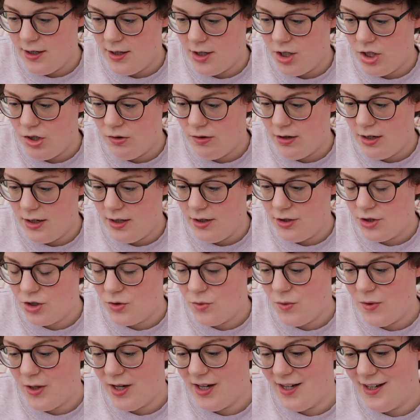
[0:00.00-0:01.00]
in a Granny
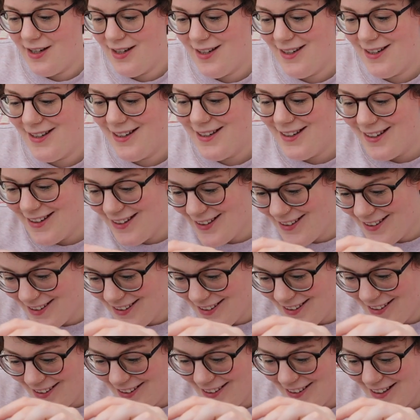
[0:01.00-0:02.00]
Square.
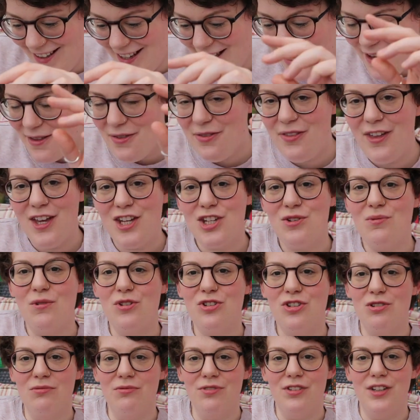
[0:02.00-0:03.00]
This
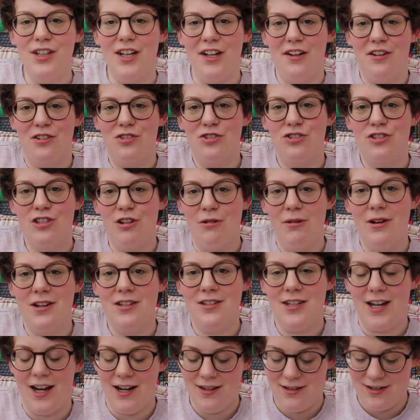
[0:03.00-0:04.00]
was something I got so
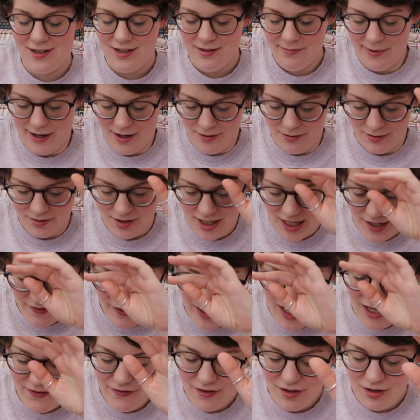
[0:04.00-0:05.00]
excited about. I
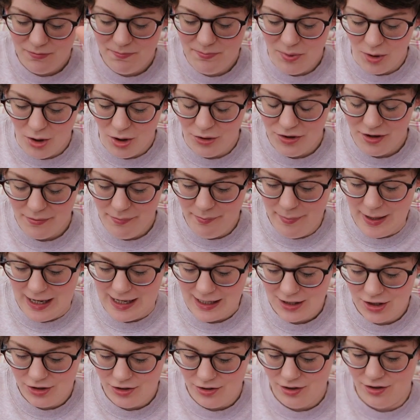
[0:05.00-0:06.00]
even bought the
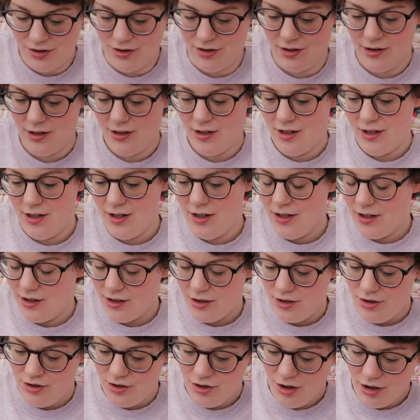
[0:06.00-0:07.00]
pattern.
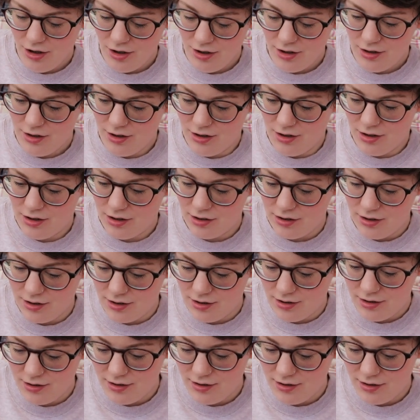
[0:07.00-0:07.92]
God.